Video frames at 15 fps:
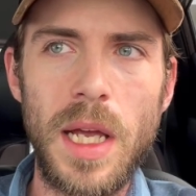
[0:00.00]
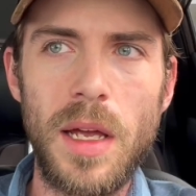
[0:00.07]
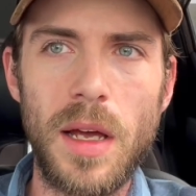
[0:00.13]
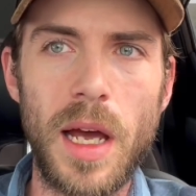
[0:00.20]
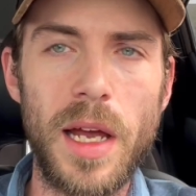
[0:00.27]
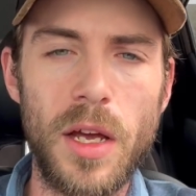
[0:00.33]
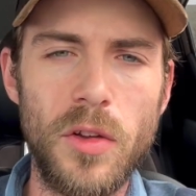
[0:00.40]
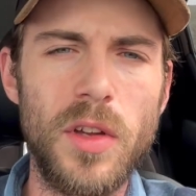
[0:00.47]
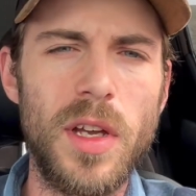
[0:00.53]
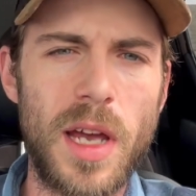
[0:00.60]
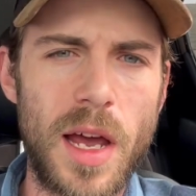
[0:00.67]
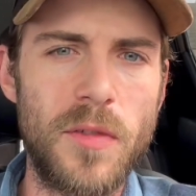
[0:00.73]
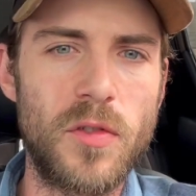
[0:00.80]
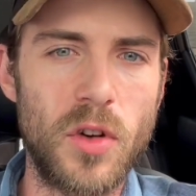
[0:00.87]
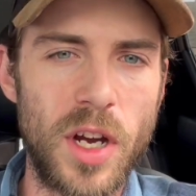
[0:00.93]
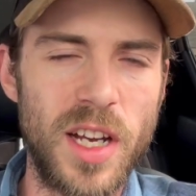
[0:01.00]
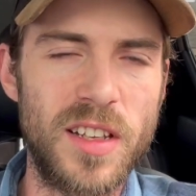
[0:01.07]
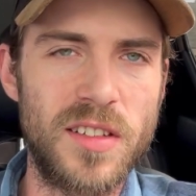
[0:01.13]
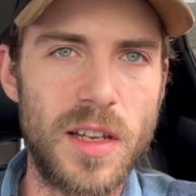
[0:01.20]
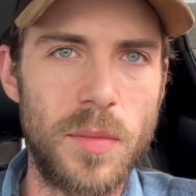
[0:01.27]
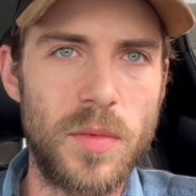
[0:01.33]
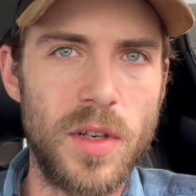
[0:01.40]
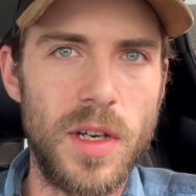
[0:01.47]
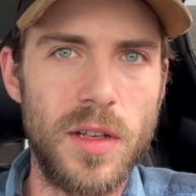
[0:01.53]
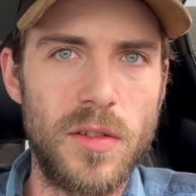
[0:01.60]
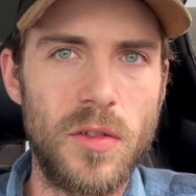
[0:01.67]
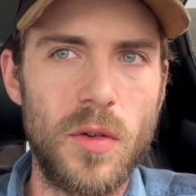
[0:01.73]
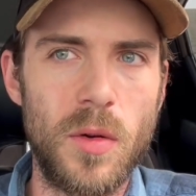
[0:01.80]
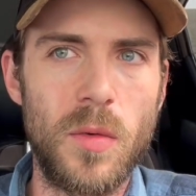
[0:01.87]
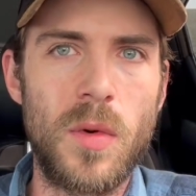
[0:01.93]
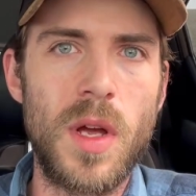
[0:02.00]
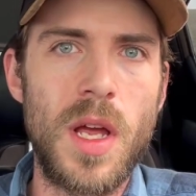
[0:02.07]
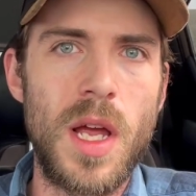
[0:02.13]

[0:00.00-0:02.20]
I held it after I accepted it. So